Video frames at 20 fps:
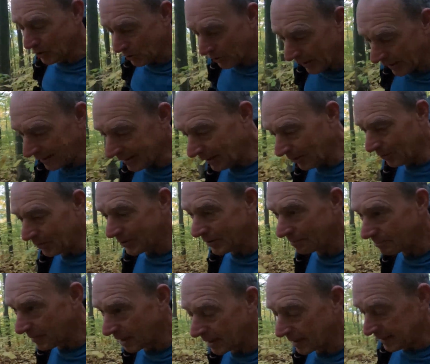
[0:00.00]
the trail with
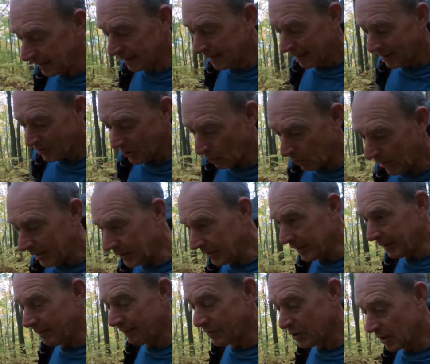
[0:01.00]
the mud, the
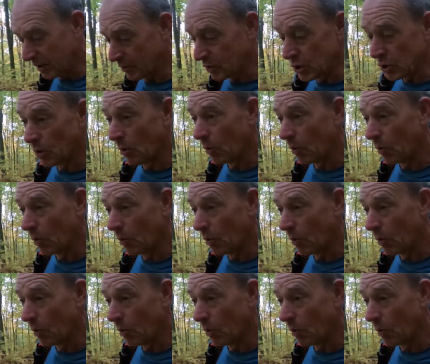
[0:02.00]
wet leaves, and